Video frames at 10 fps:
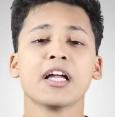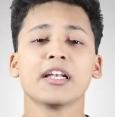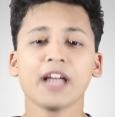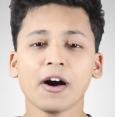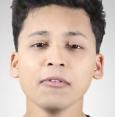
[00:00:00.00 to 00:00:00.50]

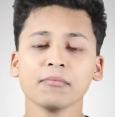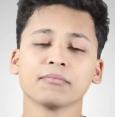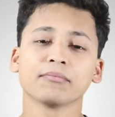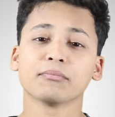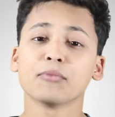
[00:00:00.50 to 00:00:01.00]

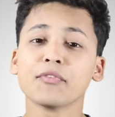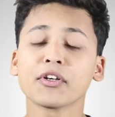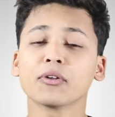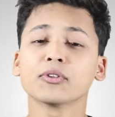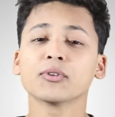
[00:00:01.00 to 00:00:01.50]
Now,
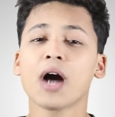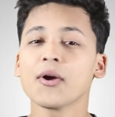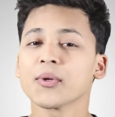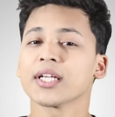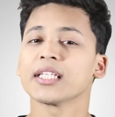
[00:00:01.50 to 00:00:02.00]
moving on to
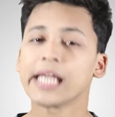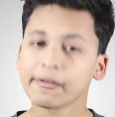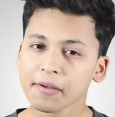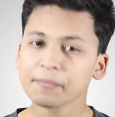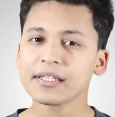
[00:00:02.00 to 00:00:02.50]
how you can
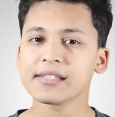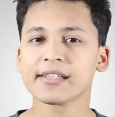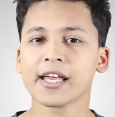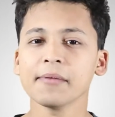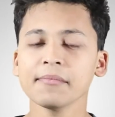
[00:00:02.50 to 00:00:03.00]
develop these
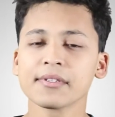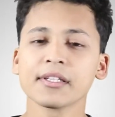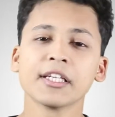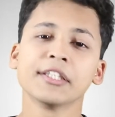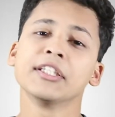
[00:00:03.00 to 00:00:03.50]
games
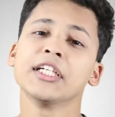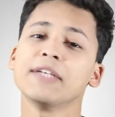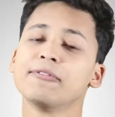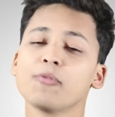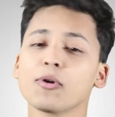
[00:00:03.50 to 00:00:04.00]

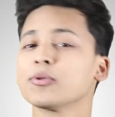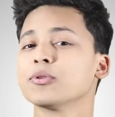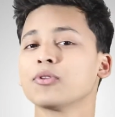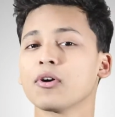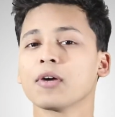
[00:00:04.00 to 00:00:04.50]
if you want
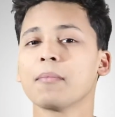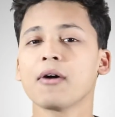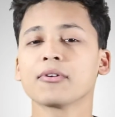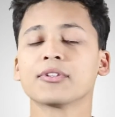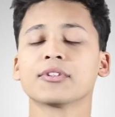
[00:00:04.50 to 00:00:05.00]
to talk
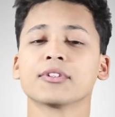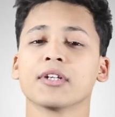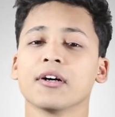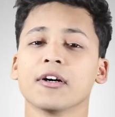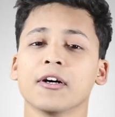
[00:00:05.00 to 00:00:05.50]
about
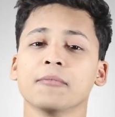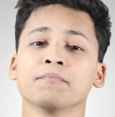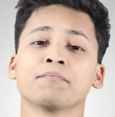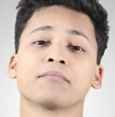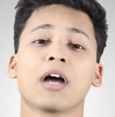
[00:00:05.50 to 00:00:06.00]
uh,
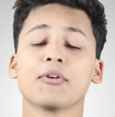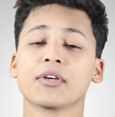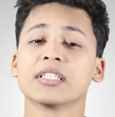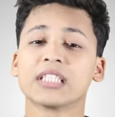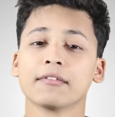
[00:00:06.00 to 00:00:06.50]
how you
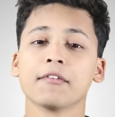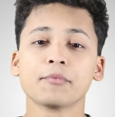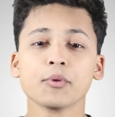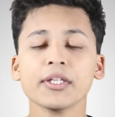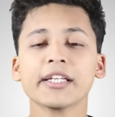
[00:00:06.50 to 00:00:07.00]
can
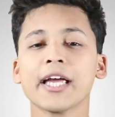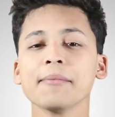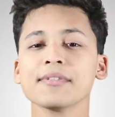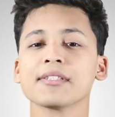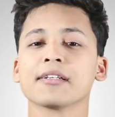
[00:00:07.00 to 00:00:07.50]
develop 2d
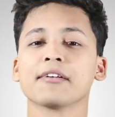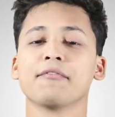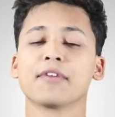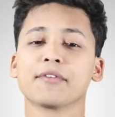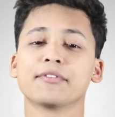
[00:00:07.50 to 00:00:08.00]
games
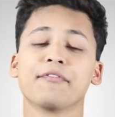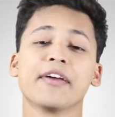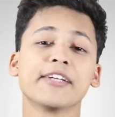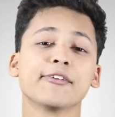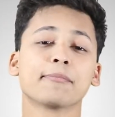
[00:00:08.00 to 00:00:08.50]
one of the
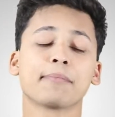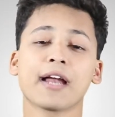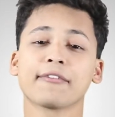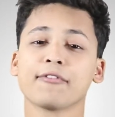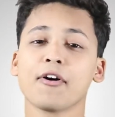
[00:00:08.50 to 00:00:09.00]
very good
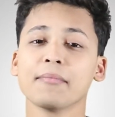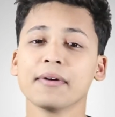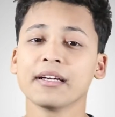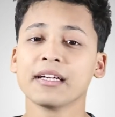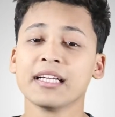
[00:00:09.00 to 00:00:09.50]
platform
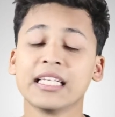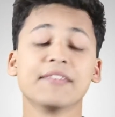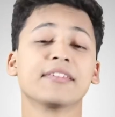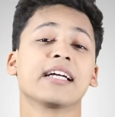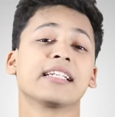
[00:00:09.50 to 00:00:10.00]

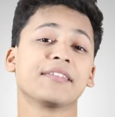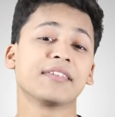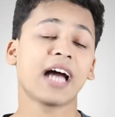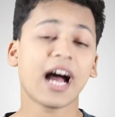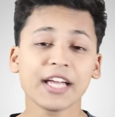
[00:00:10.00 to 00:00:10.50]
even that
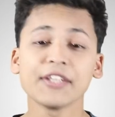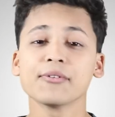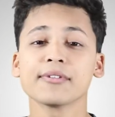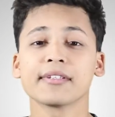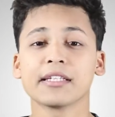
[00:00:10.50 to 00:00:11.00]
even i
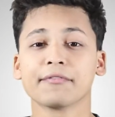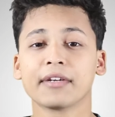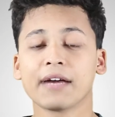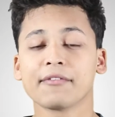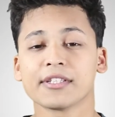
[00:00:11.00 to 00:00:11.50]
used in,
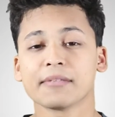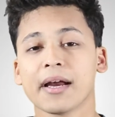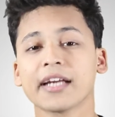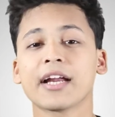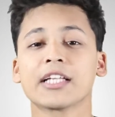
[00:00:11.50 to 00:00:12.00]
when i was in
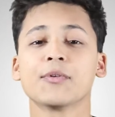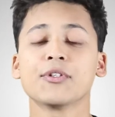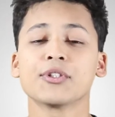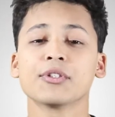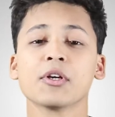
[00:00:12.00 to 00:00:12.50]
my
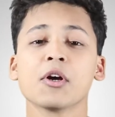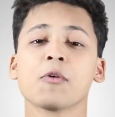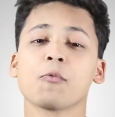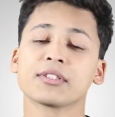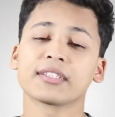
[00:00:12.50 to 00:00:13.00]
graduation
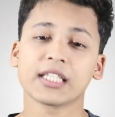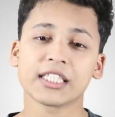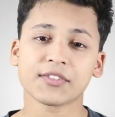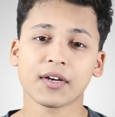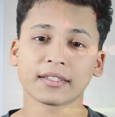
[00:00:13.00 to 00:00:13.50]
was
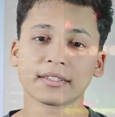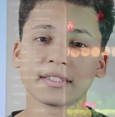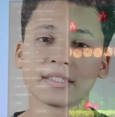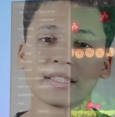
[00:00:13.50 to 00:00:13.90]
construct